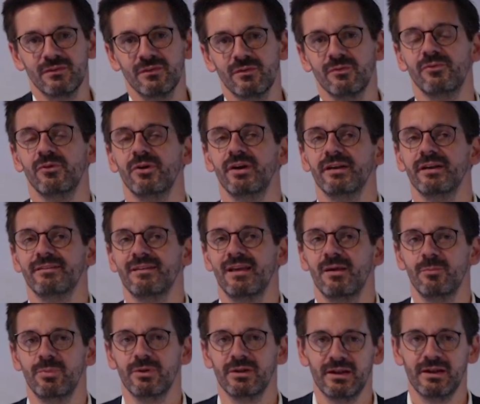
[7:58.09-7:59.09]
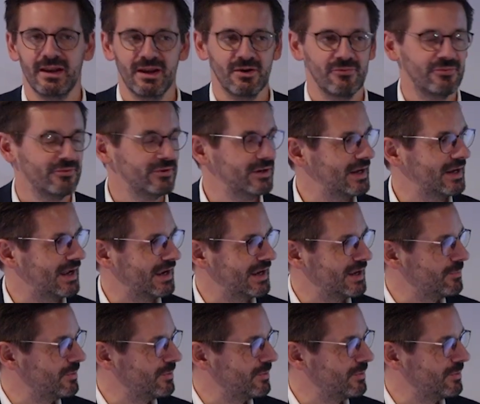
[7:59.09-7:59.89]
So for example, glare-free high